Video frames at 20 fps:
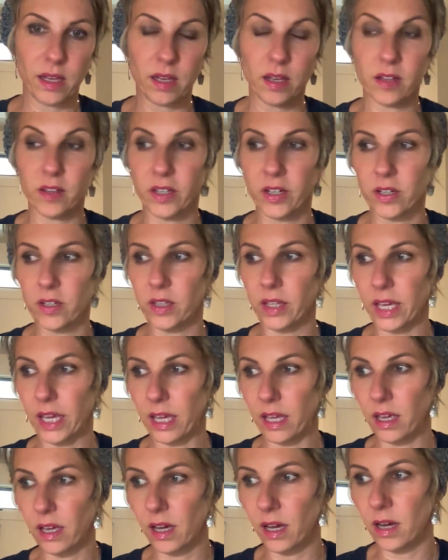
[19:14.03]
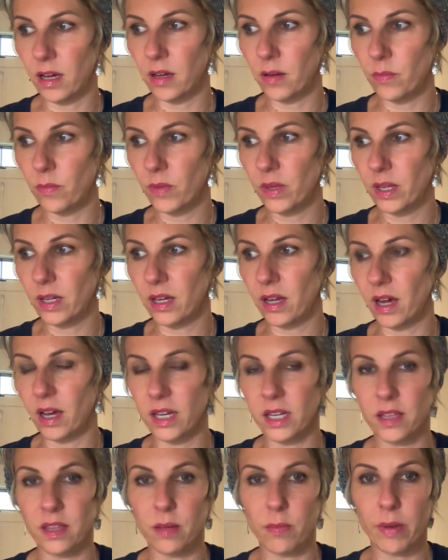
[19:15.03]
clearly, not
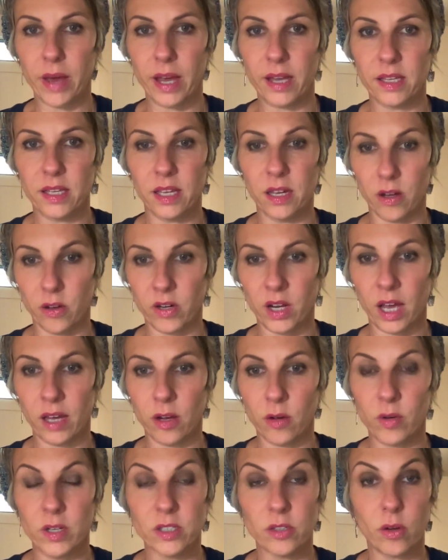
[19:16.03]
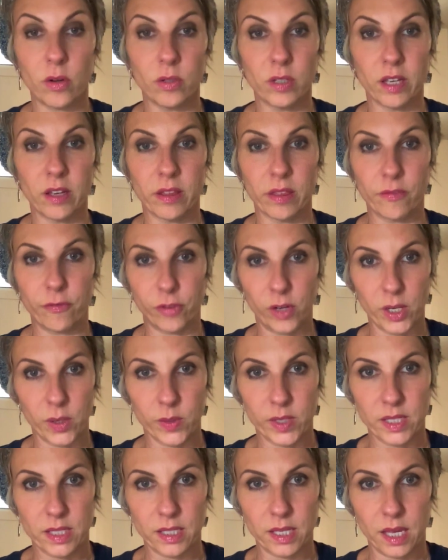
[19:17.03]
in the bed, not always holding
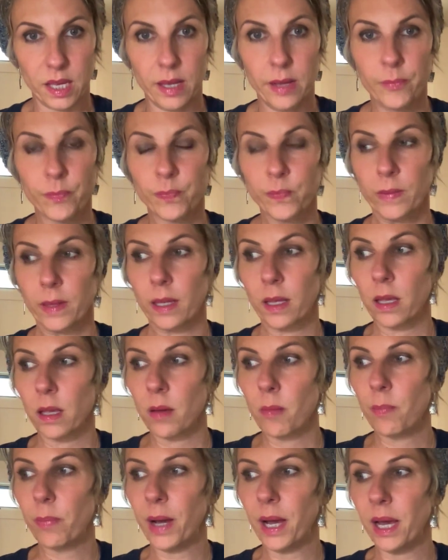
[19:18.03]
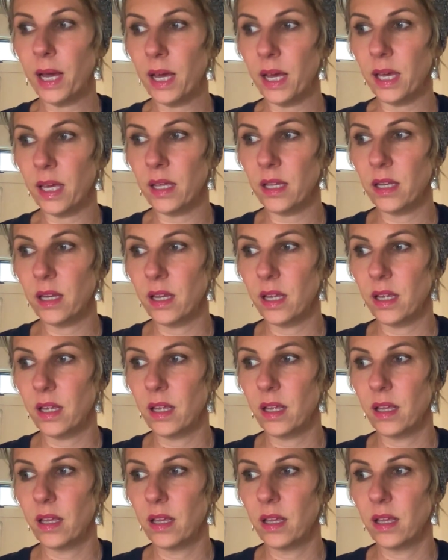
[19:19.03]
frequency, but
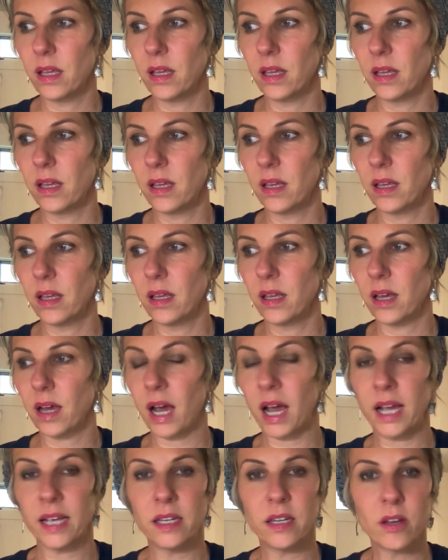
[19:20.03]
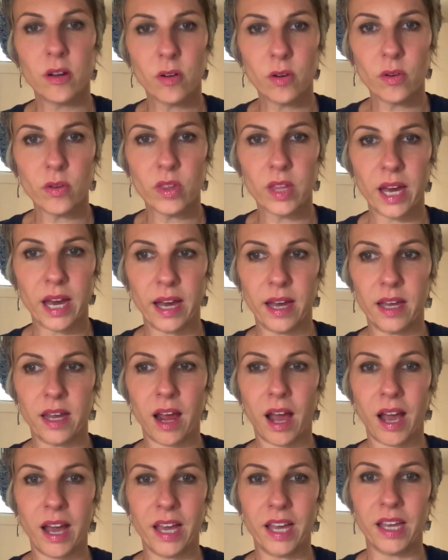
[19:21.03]
I know that
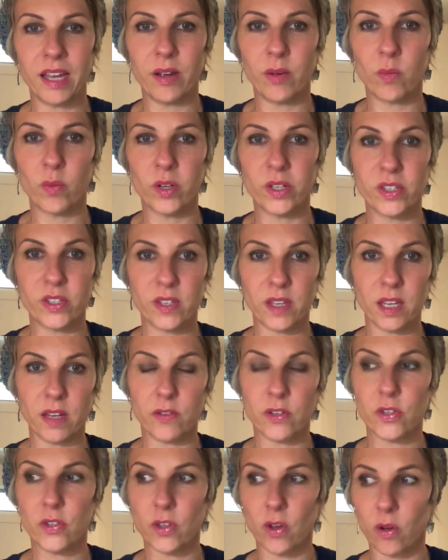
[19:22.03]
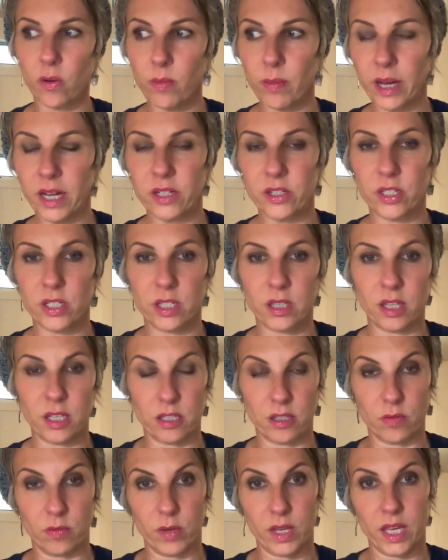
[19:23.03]
I received so much
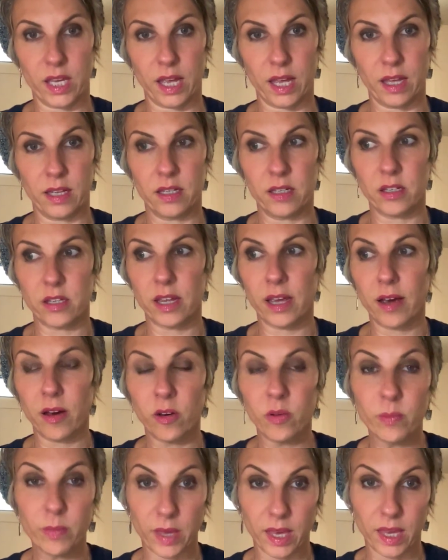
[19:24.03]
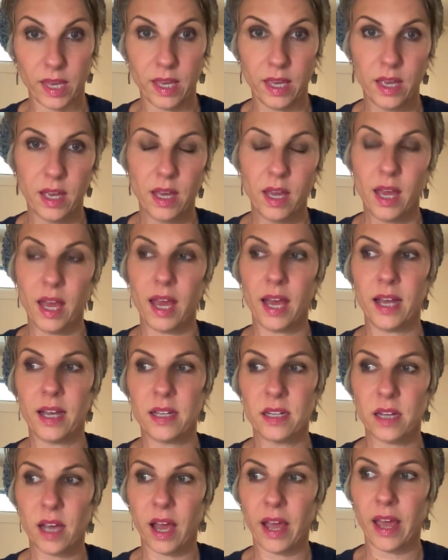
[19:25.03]
this weekend to help me,
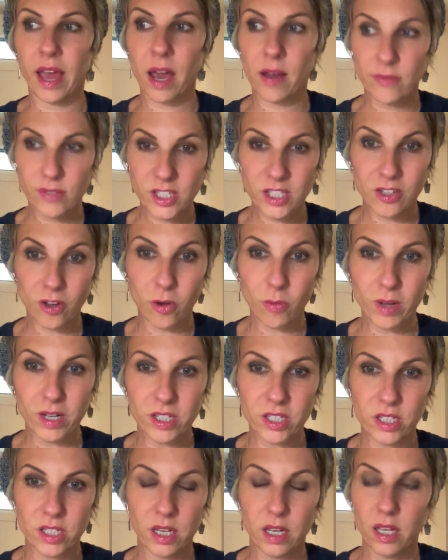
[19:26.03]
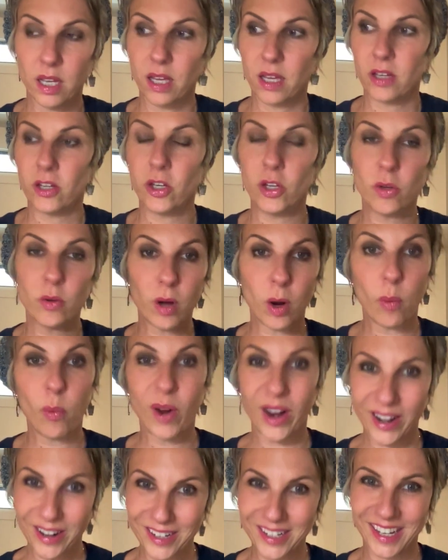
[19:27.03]
and I have so much new
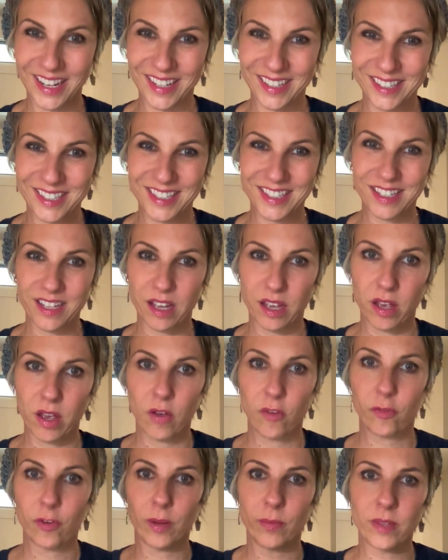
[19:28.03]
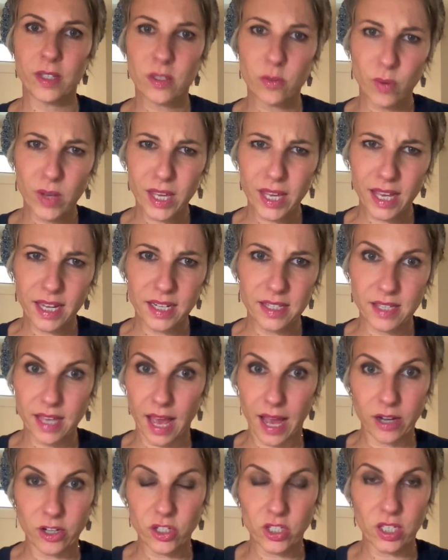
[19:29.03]
awareness from this weekend. It's
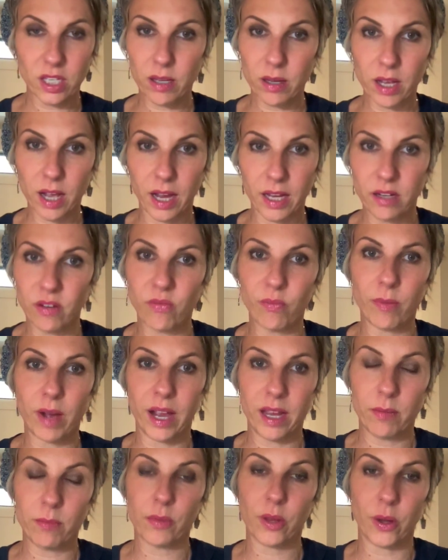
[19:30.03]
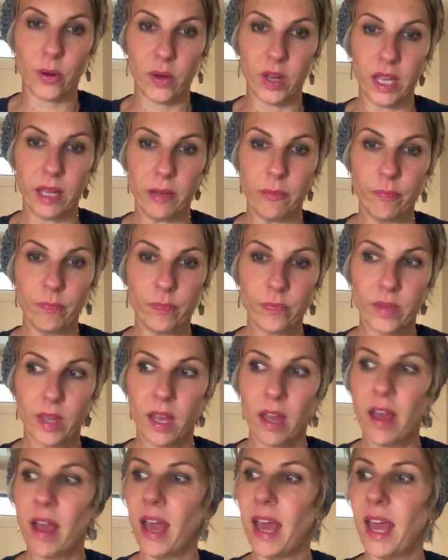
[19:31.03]
actually kind of mind-blowing,
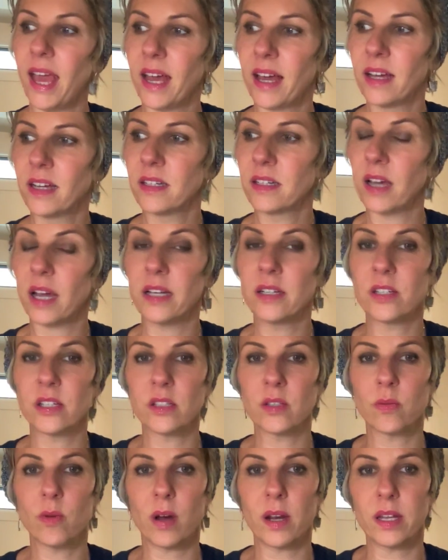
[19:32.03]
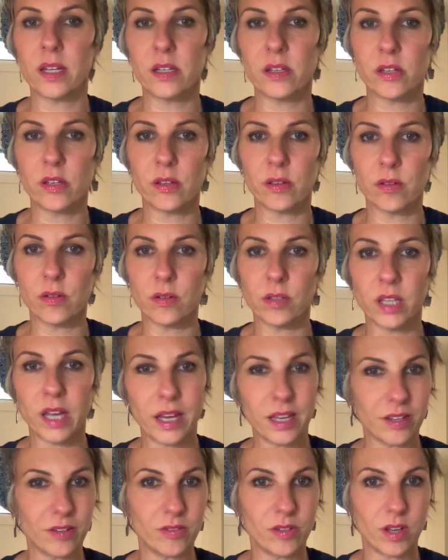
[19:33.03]
and I just wanted to
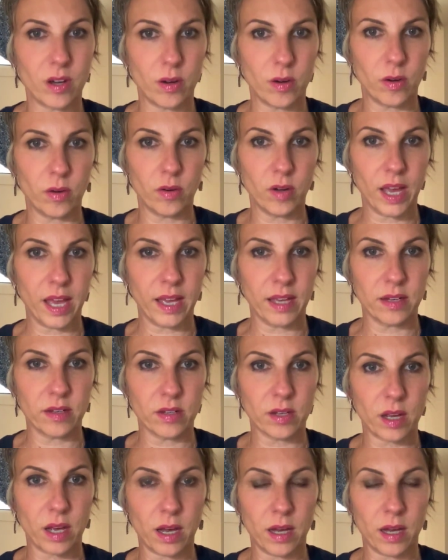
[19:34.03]
let you know, and